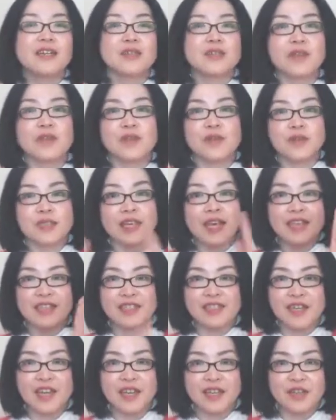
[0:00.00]
So you can
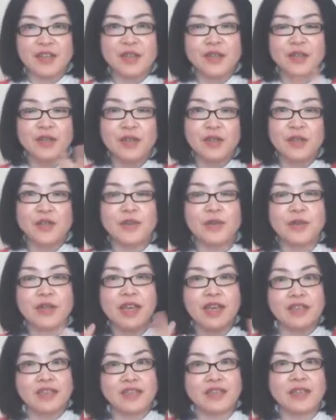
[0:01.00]
check you
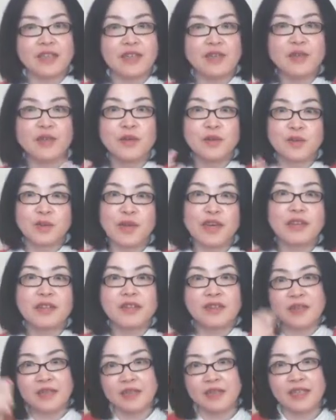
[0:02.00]
get the correct
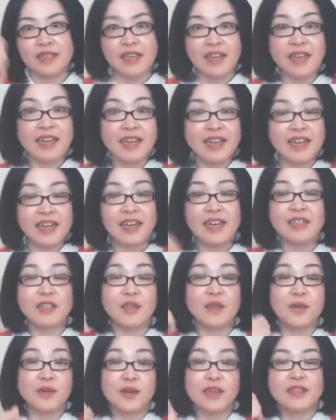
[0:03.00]
hiragana and
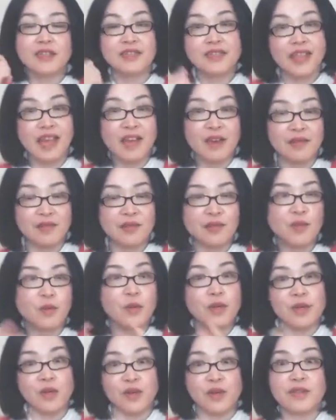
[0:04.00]
the correct sound
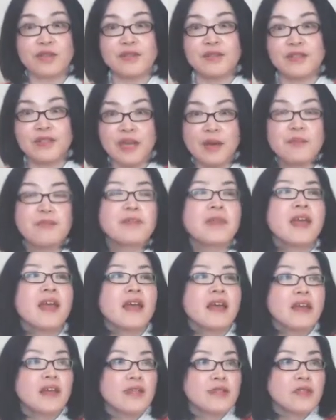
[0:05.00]
or not. Yeah.
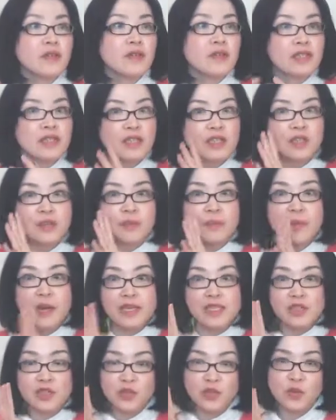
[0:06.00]
So this is
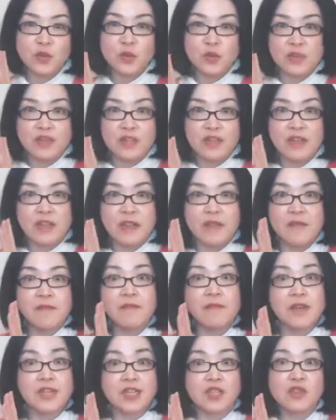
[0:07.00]
much shorter
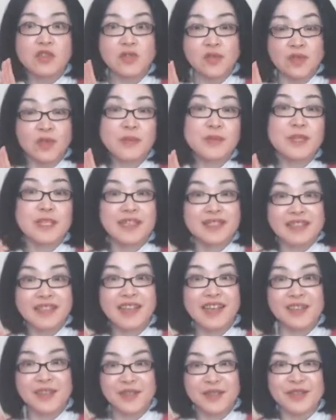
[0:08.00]
version of
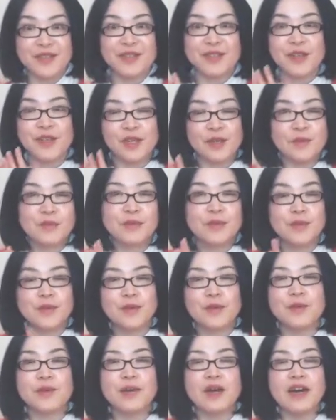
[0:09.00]
dictation. So if
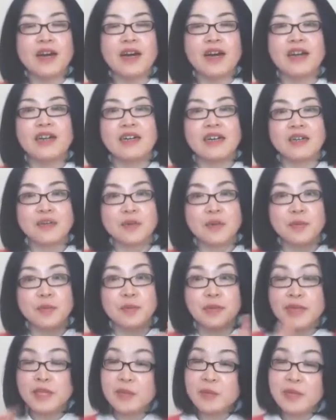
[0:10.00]
you are a
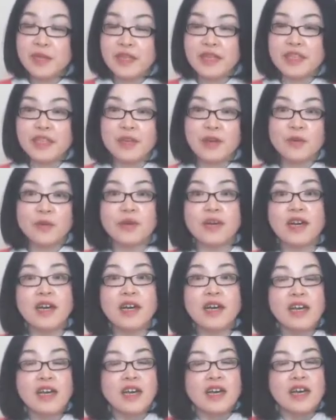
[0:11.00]
complete beginner, or
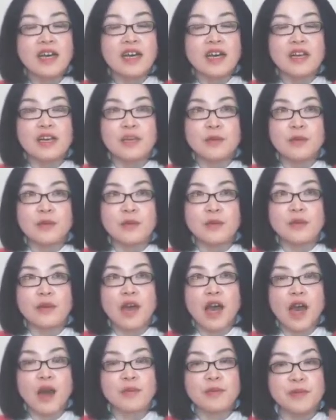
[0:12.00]
if you
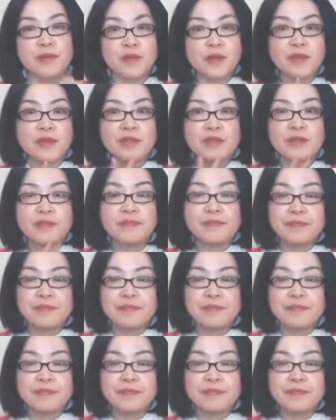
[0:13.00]
have not